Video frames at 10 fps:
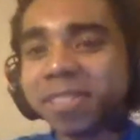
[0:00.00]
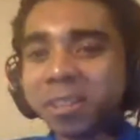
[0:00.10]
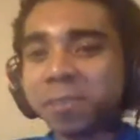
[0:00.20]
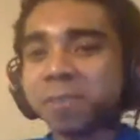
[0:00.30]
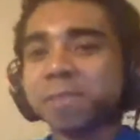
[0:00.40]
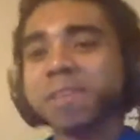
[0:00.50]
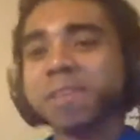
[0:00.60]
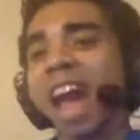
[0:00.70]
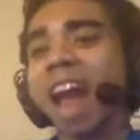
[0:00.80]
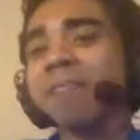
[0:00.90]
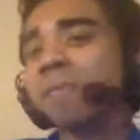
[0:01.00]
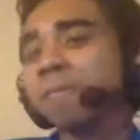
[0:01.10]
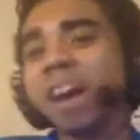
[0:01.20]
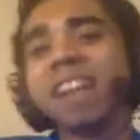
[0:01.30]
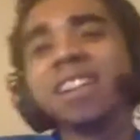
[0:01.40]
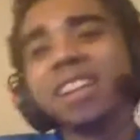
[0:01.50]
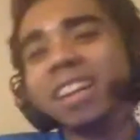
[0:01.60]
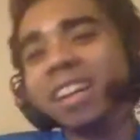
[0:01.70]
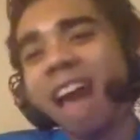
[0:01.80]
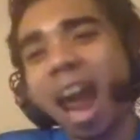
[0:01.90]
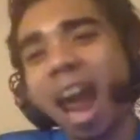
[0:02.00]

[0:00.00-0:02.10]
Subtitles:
It'd be such a good feeling, and it'd be fun,